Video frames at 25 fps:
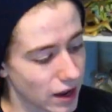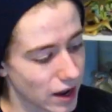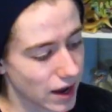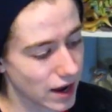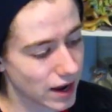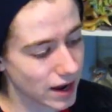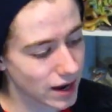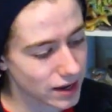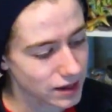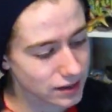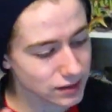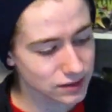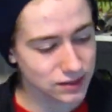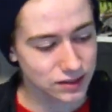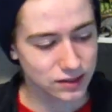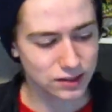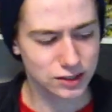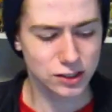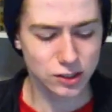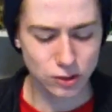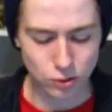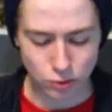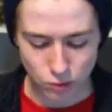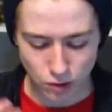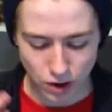And
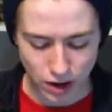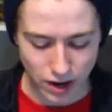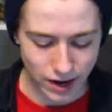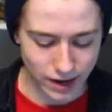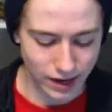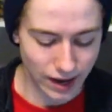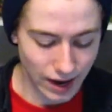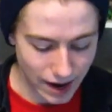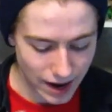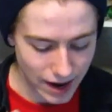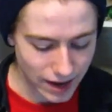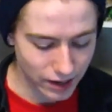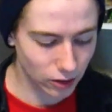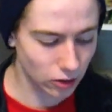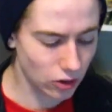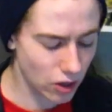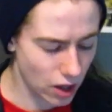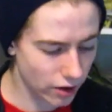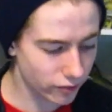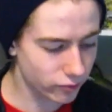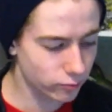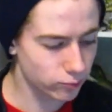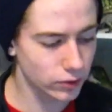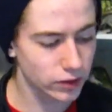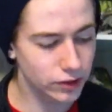so I had a
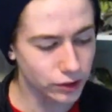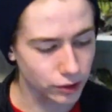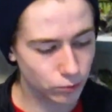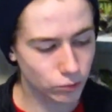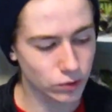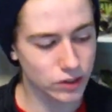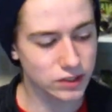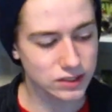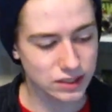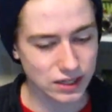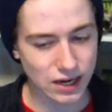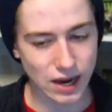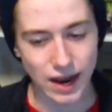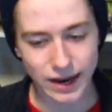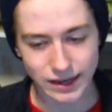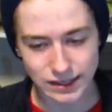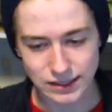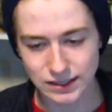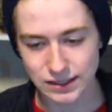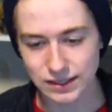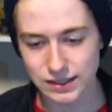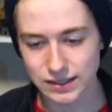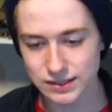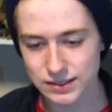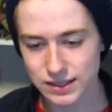lot of really risky
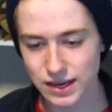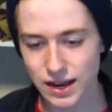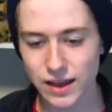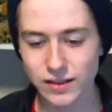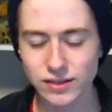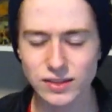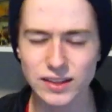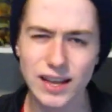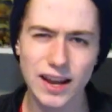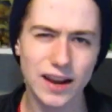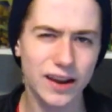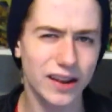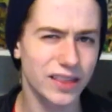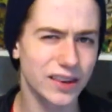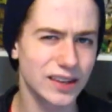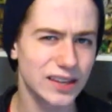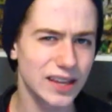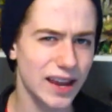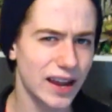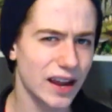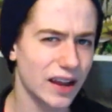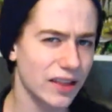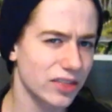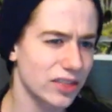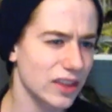ideas. At the end of the
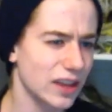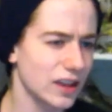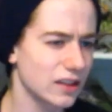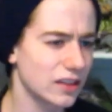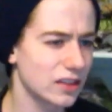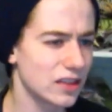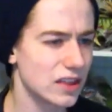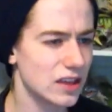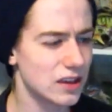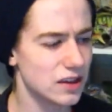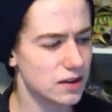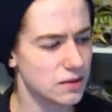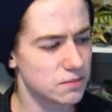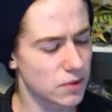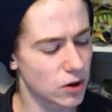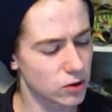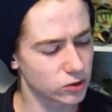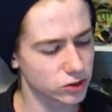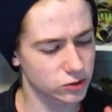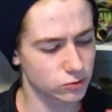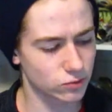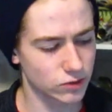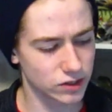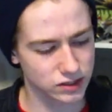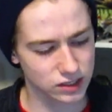day, I think the
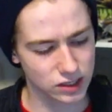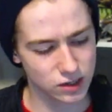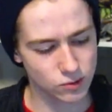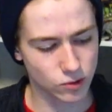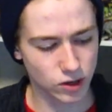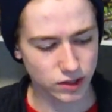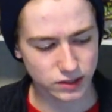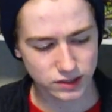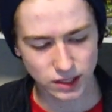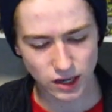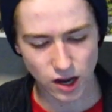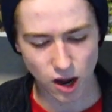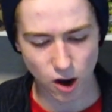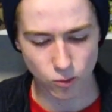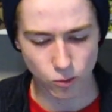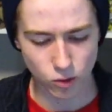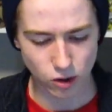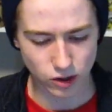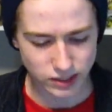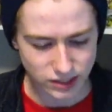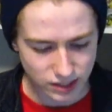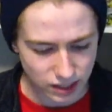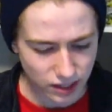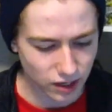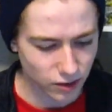most risky ones that got
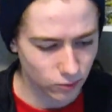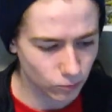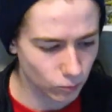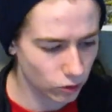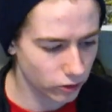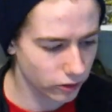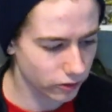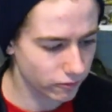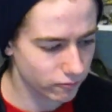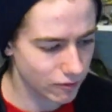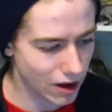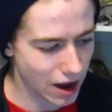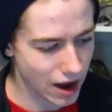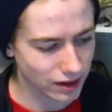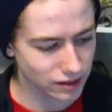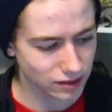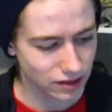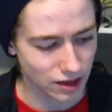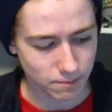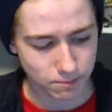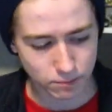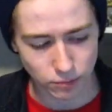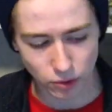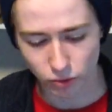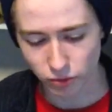worked in were the fact
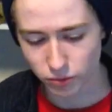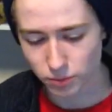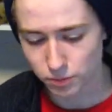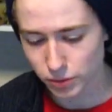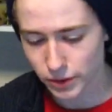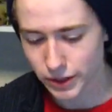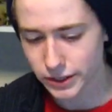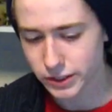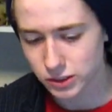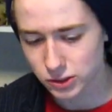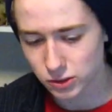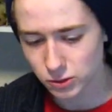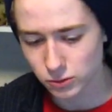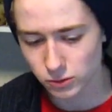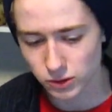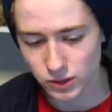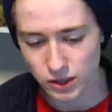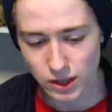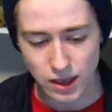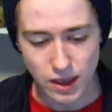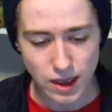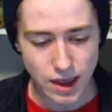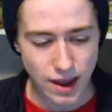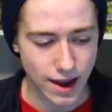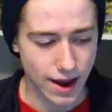that both Bloodtooth
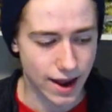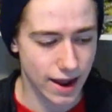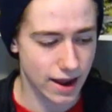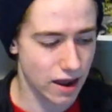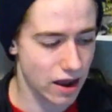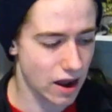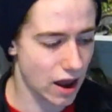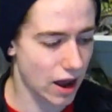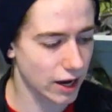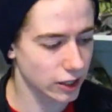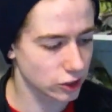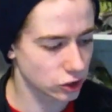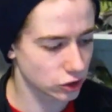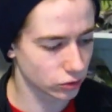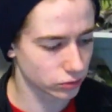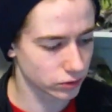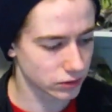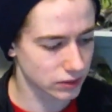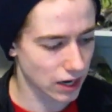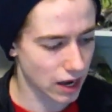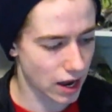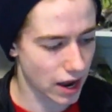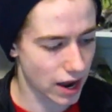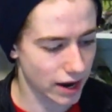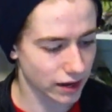and Nigel
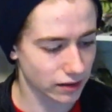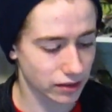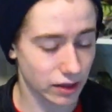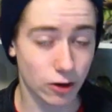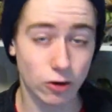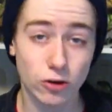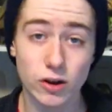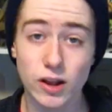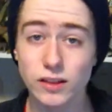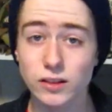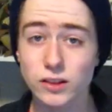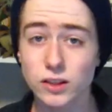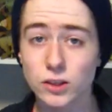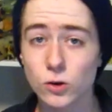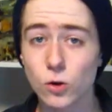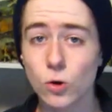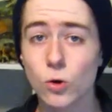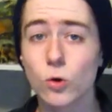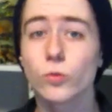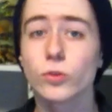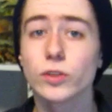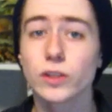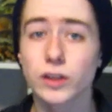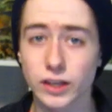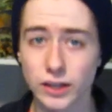die. They are not the
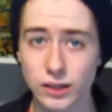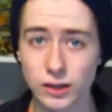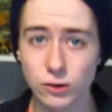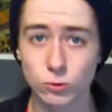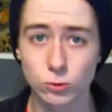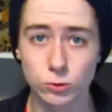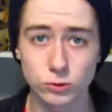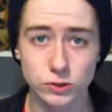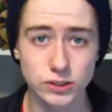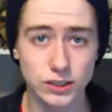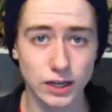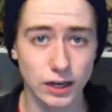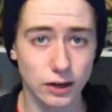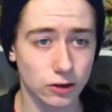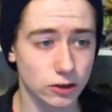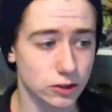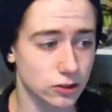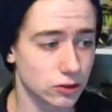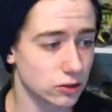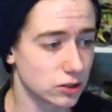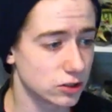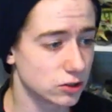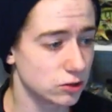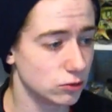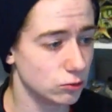only old
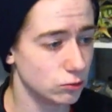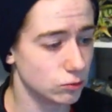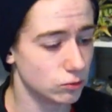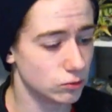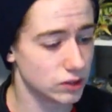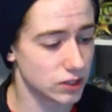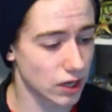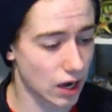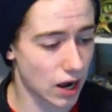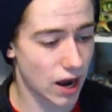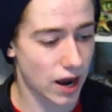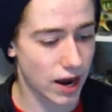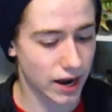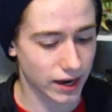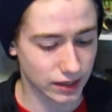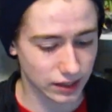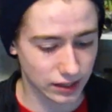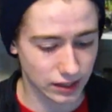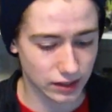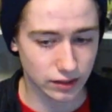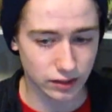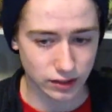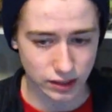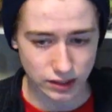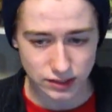characters to die
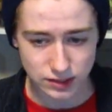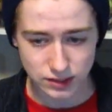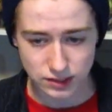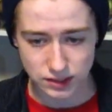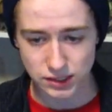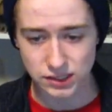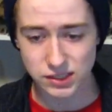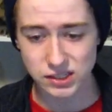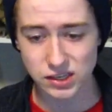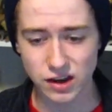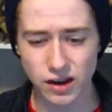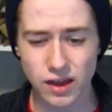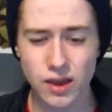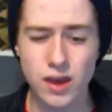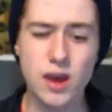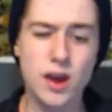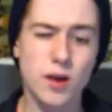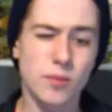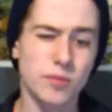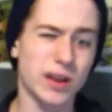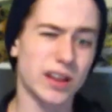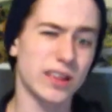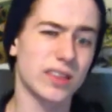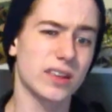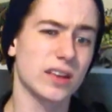in this season,
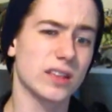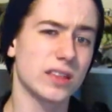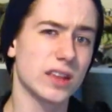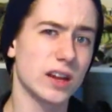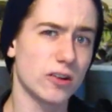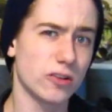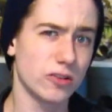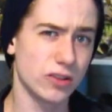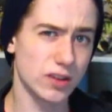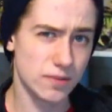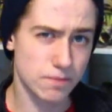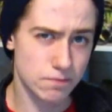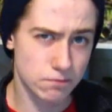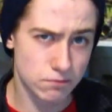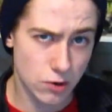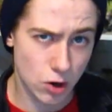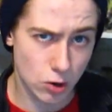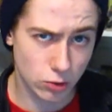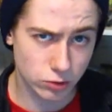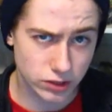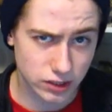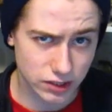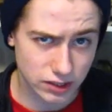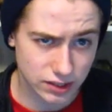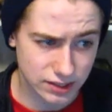but I think they are the
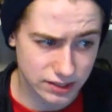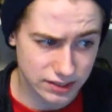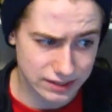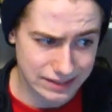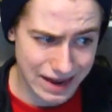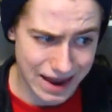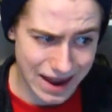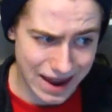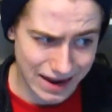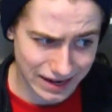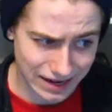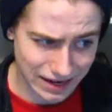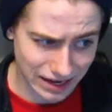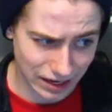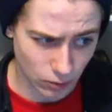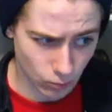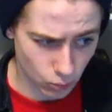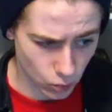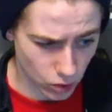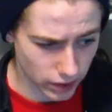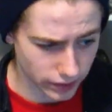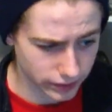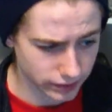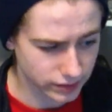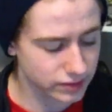most saddening
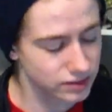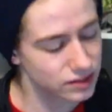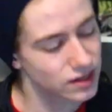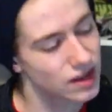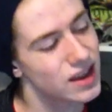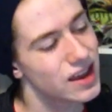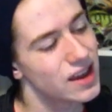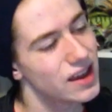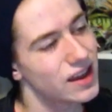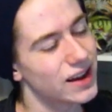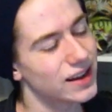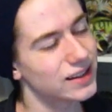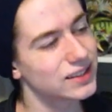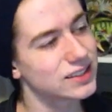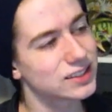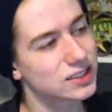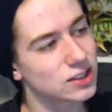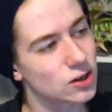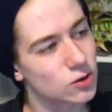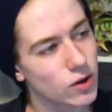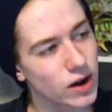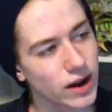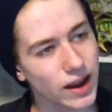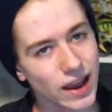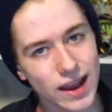ones. And
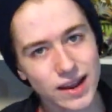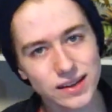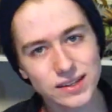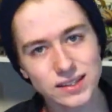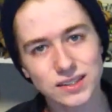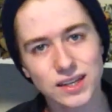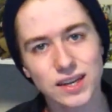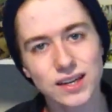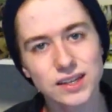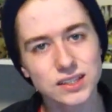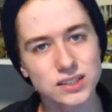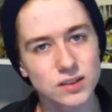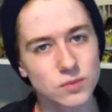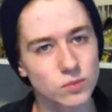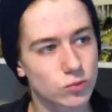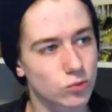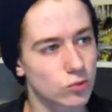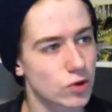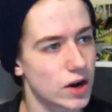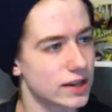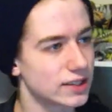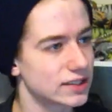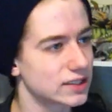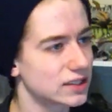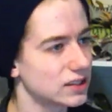so I had to take some
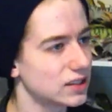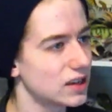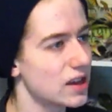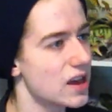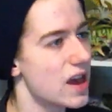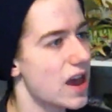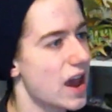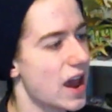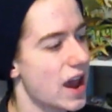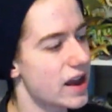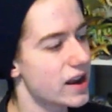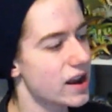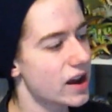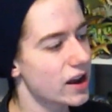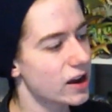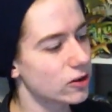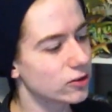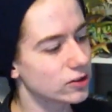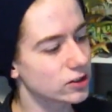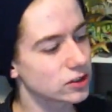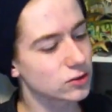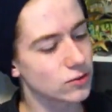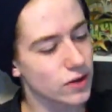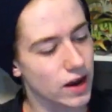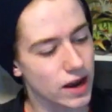risk. And I
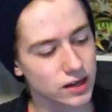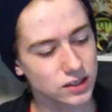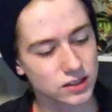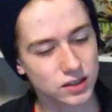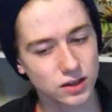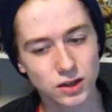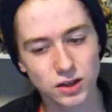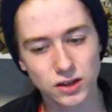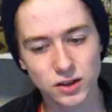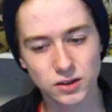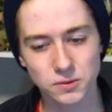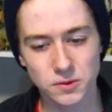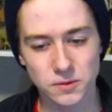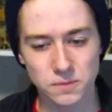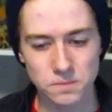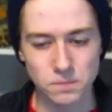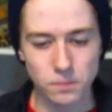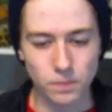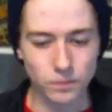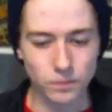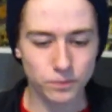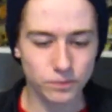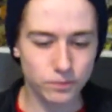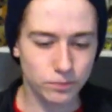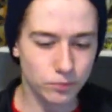also had to
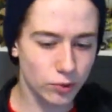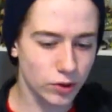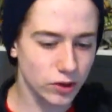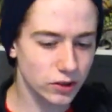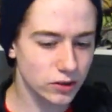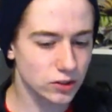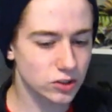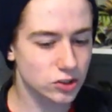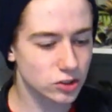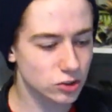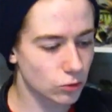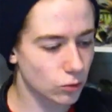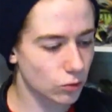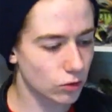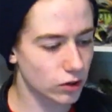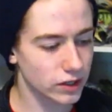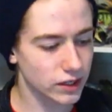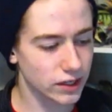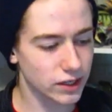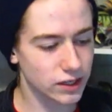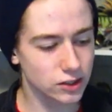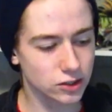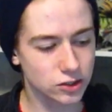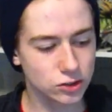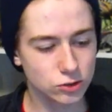bring the
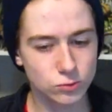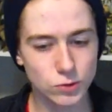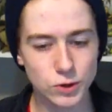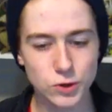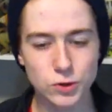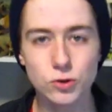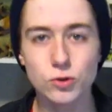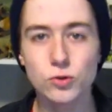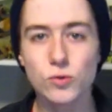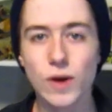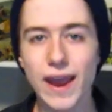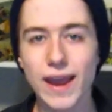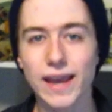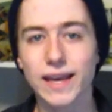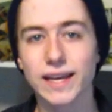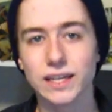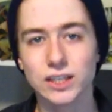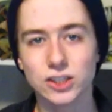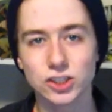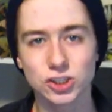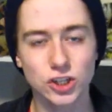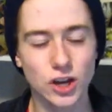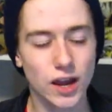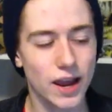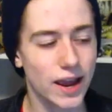story into a new
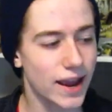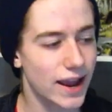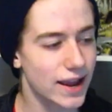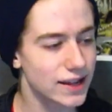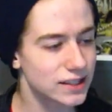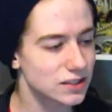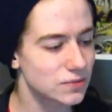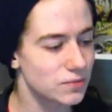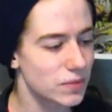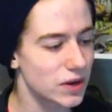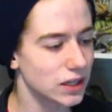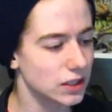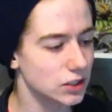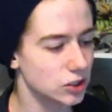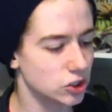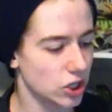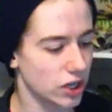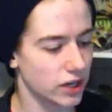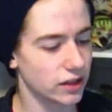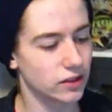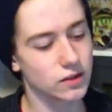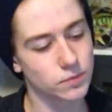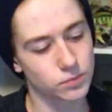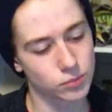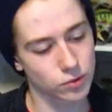age. I had to make
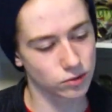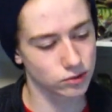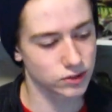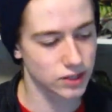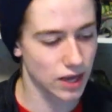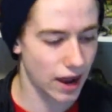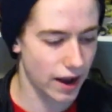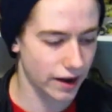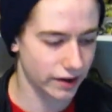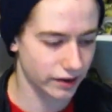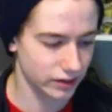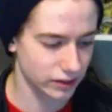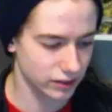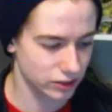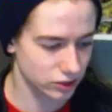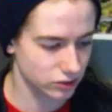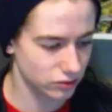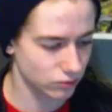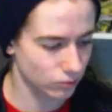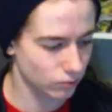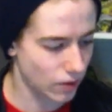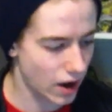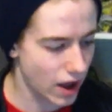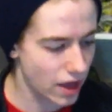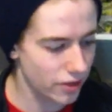Jane the protagonist
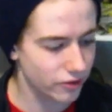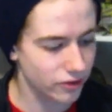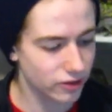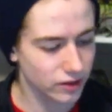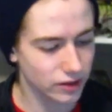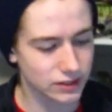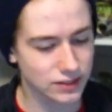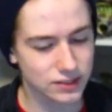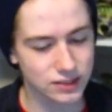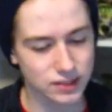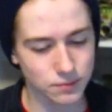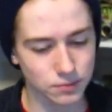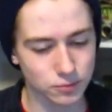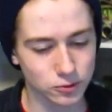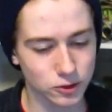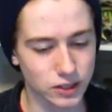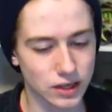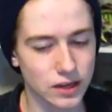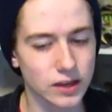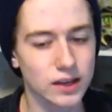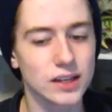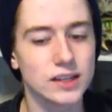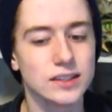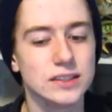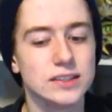rather than
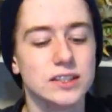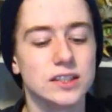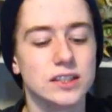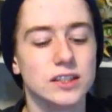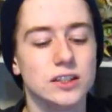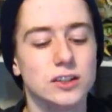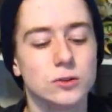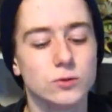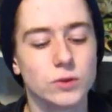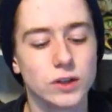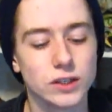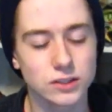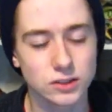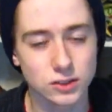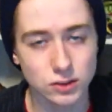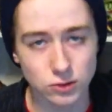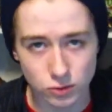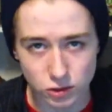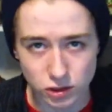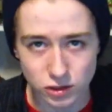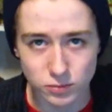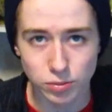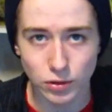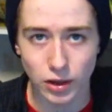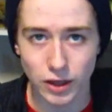simply continuing to
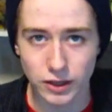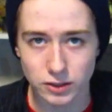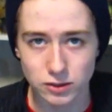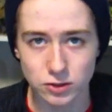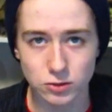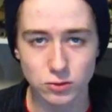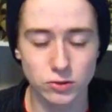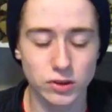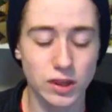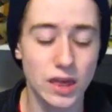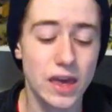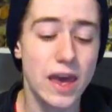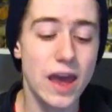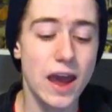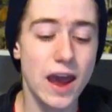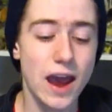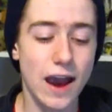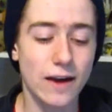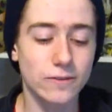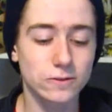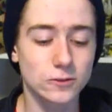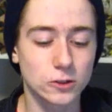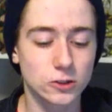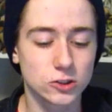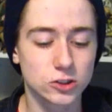use Bloodtooth
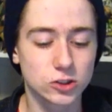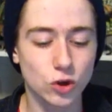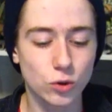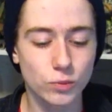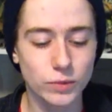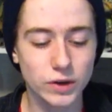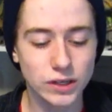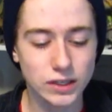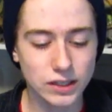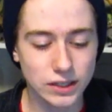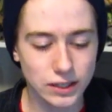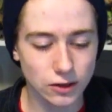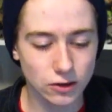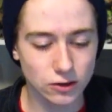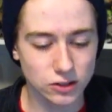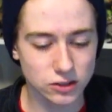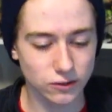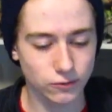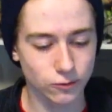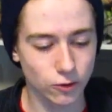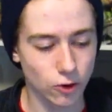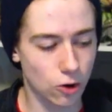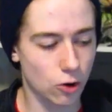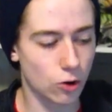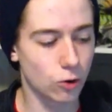after so many years
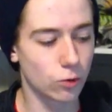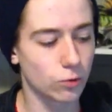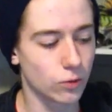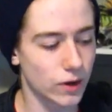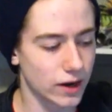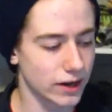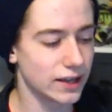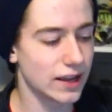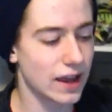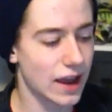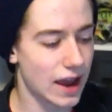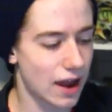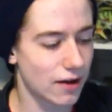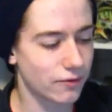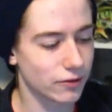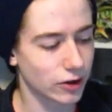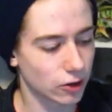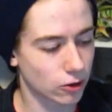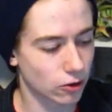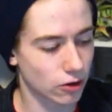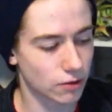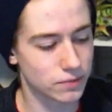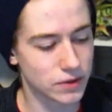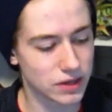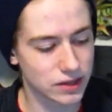of already having
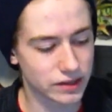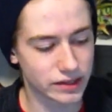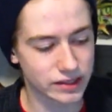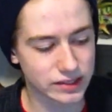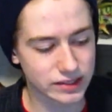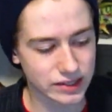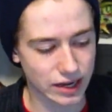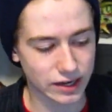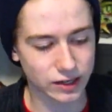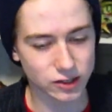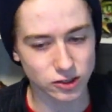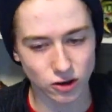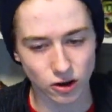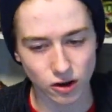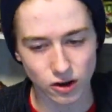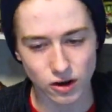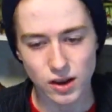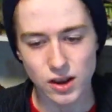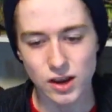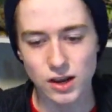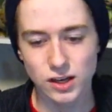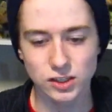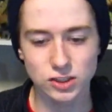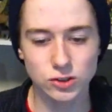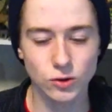her be the center.
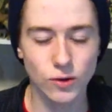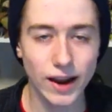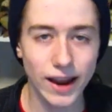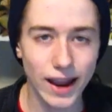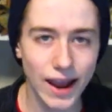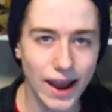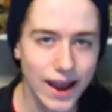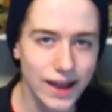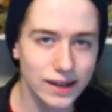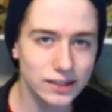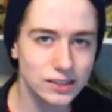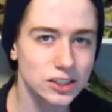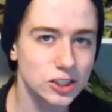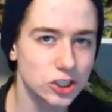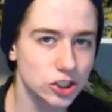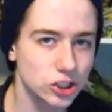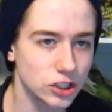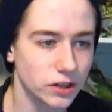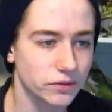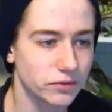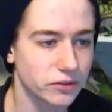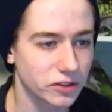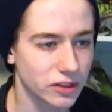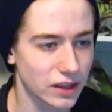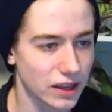So I had to
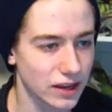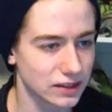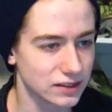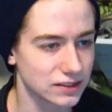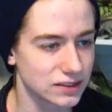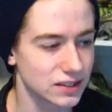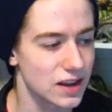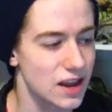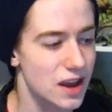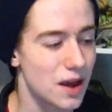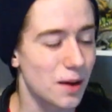shift things.